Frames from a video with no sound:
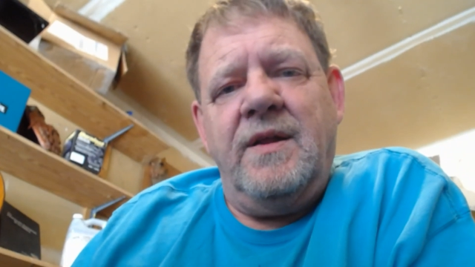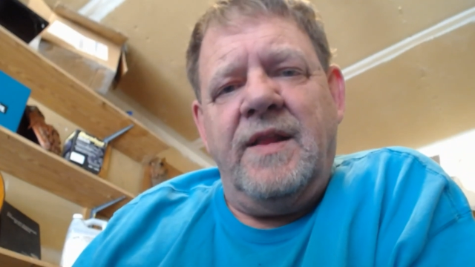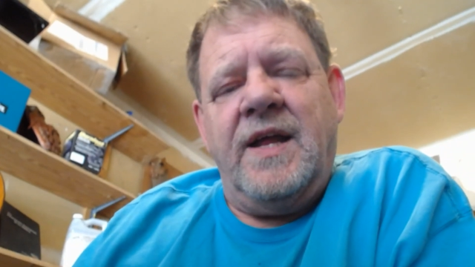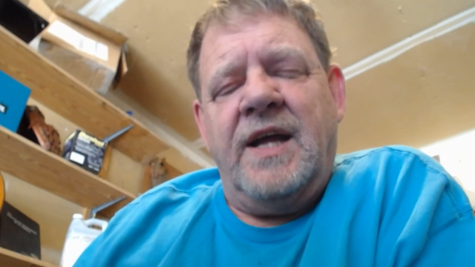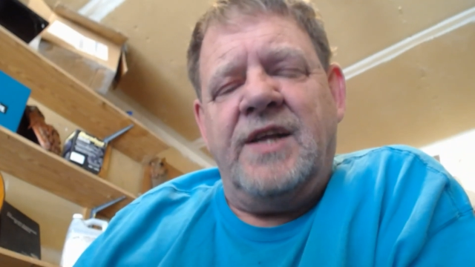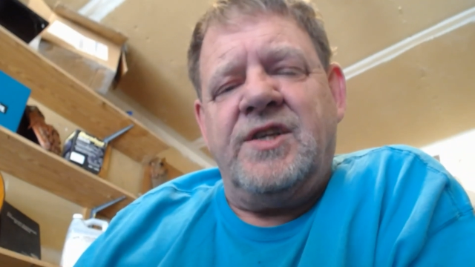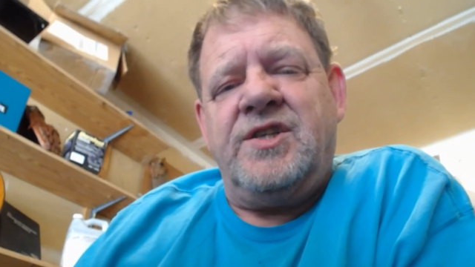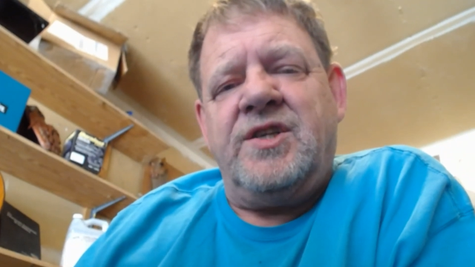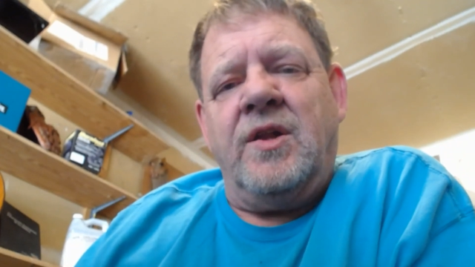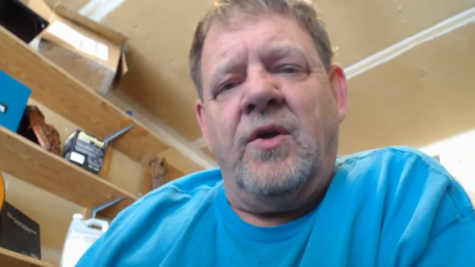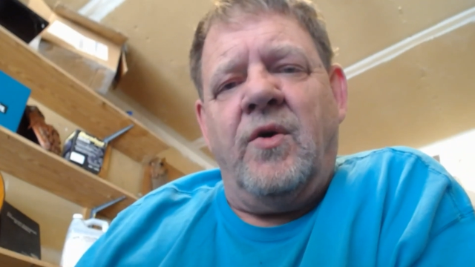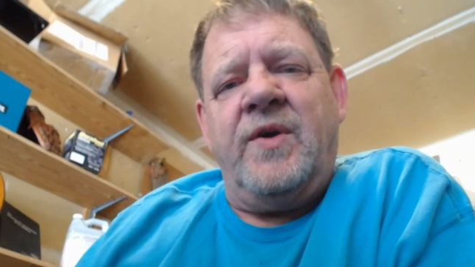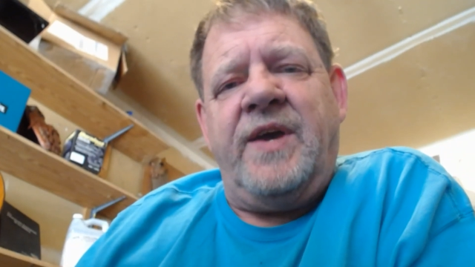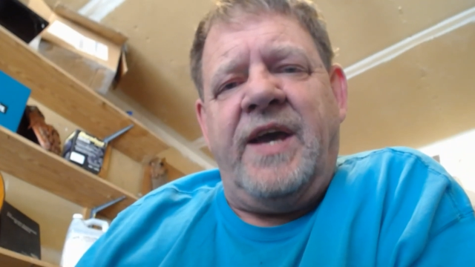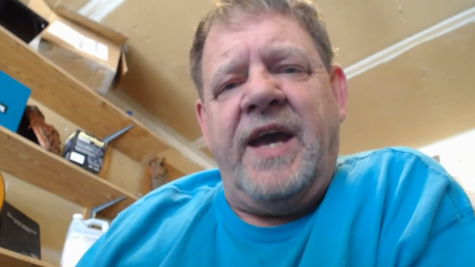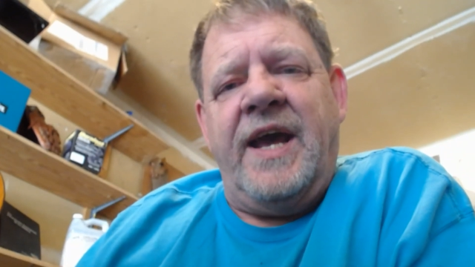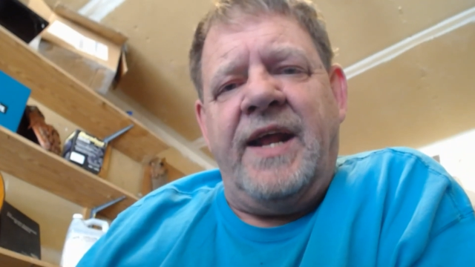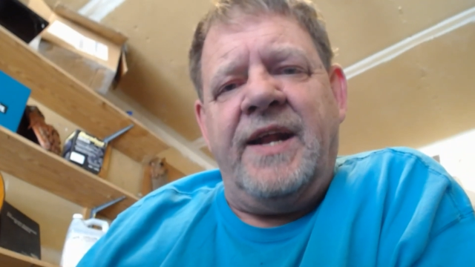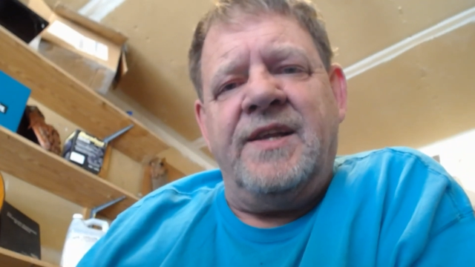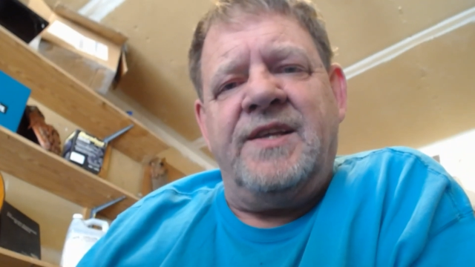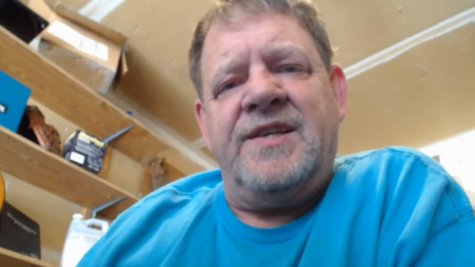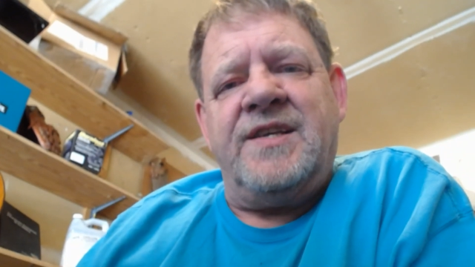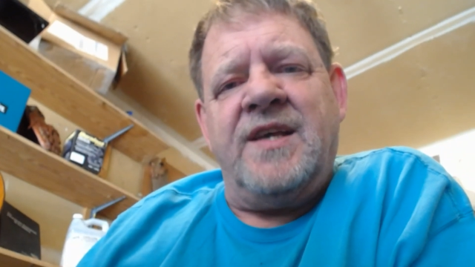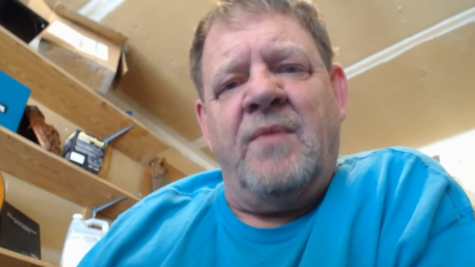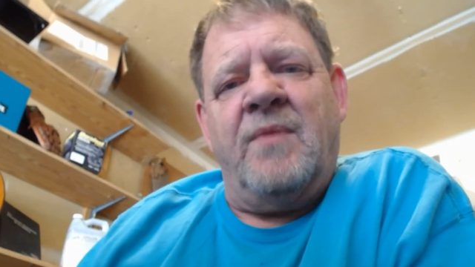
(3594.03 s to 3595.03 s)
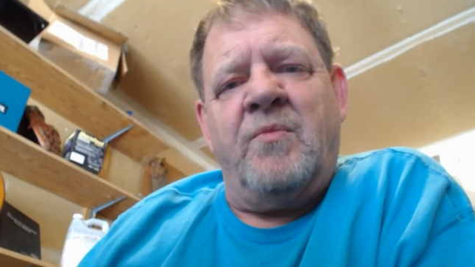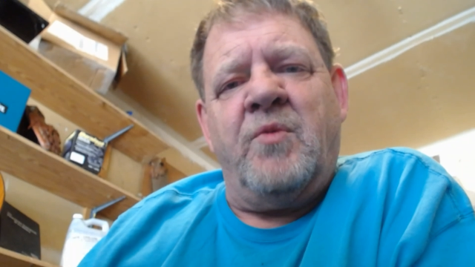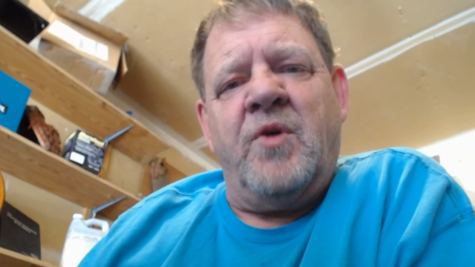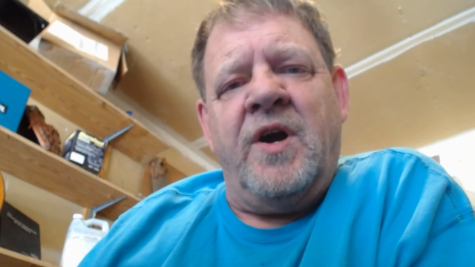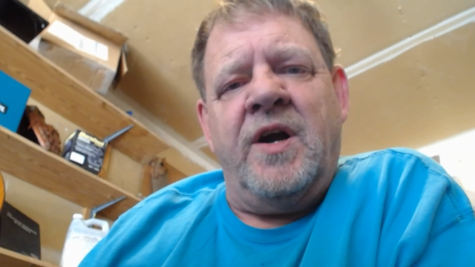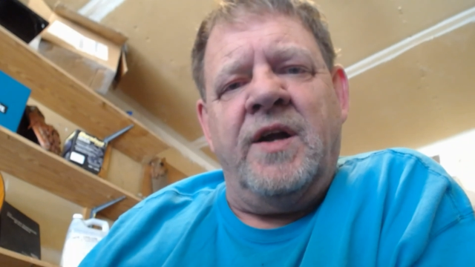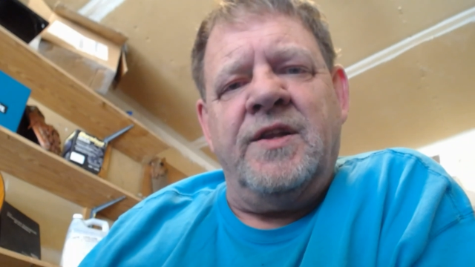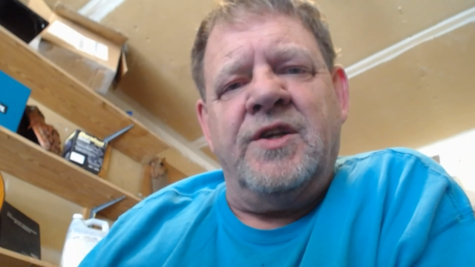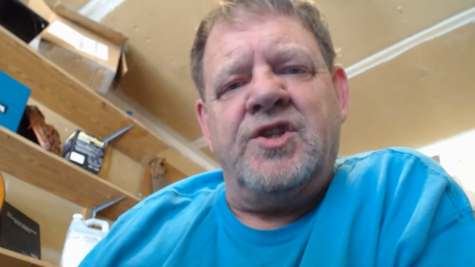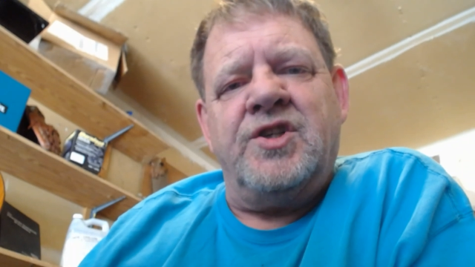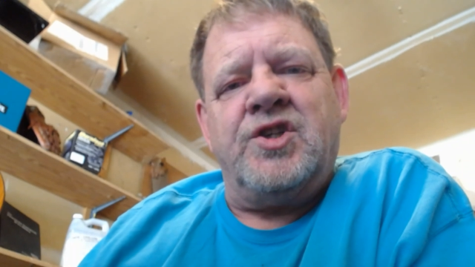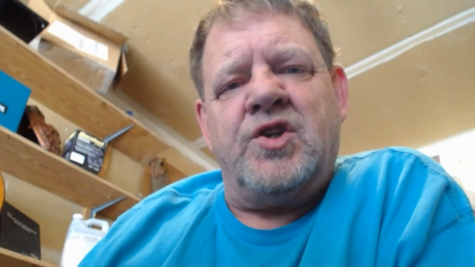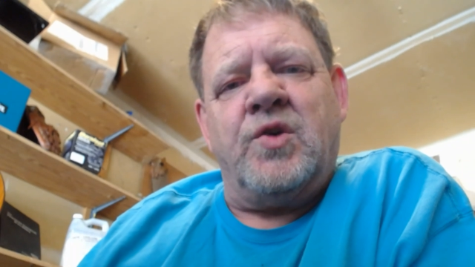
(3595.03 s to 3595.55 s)
that's located
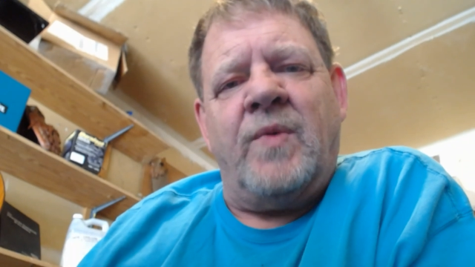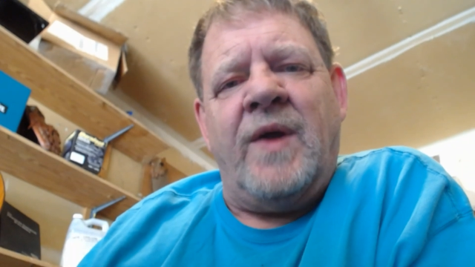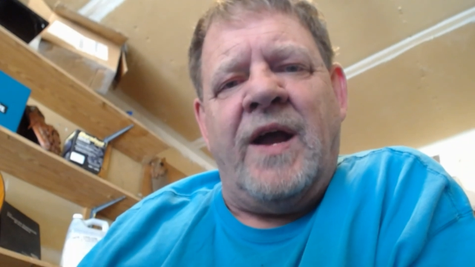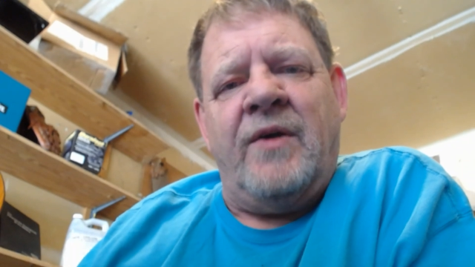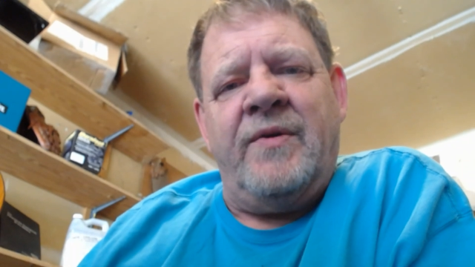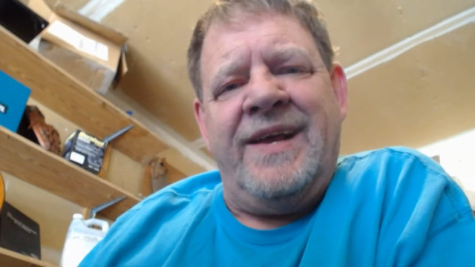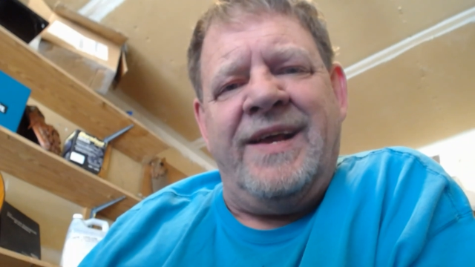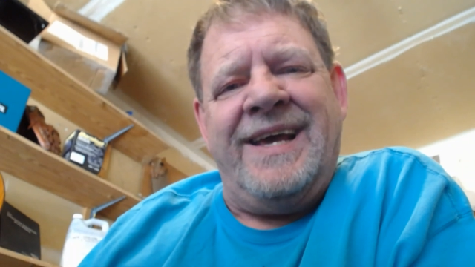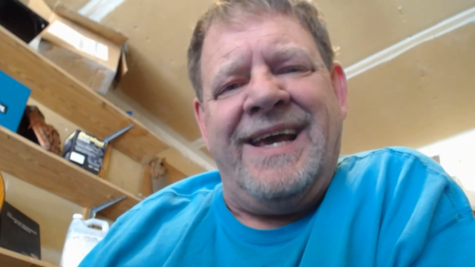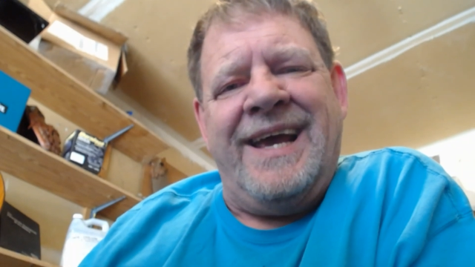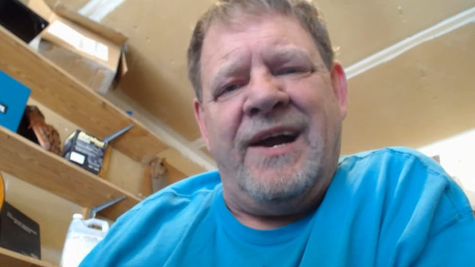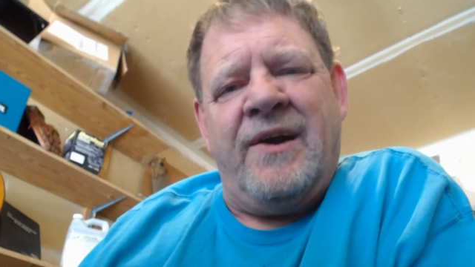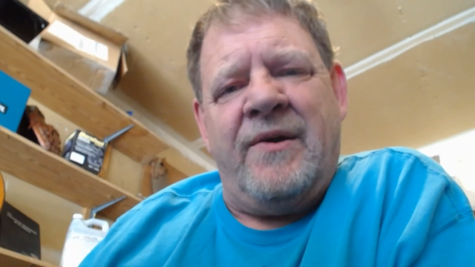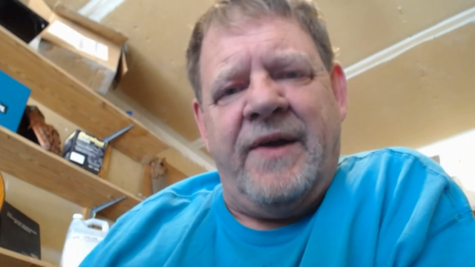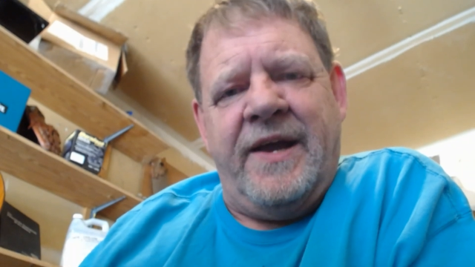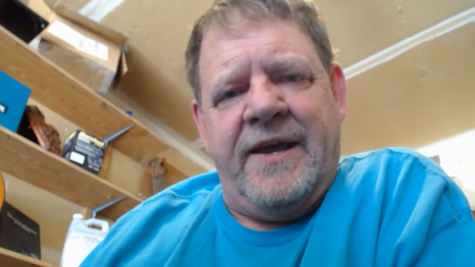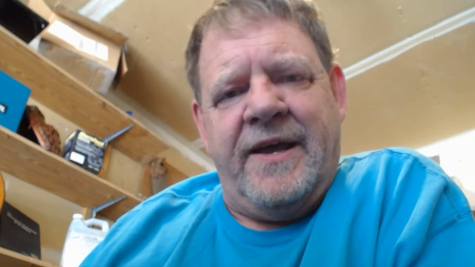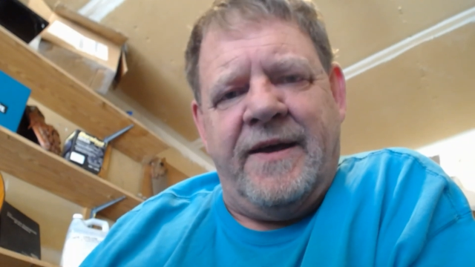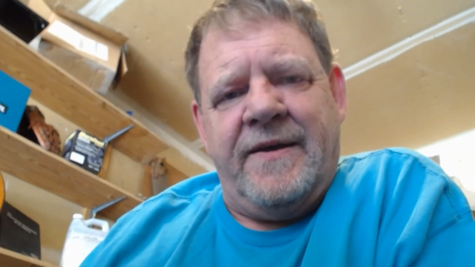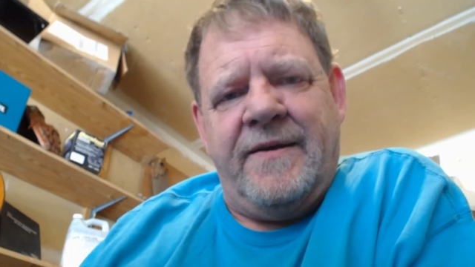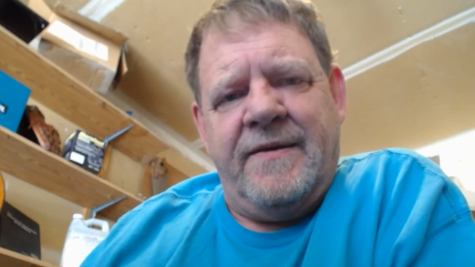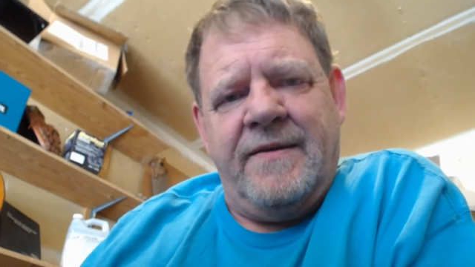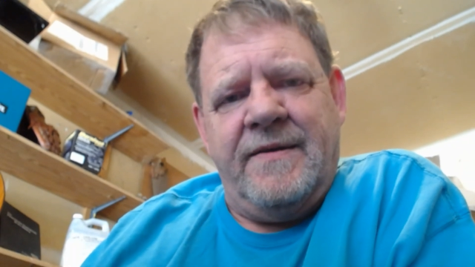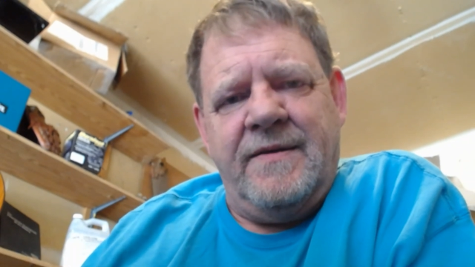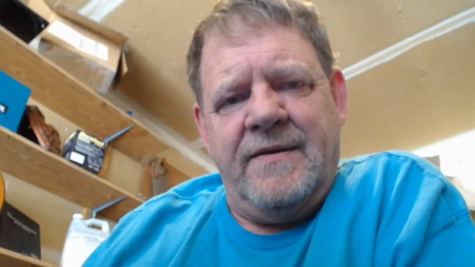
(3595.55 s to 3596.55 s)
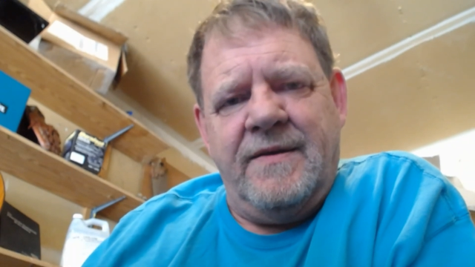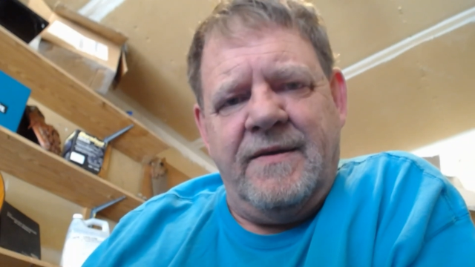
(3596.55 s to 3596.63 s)
somewhere in the surrounding area.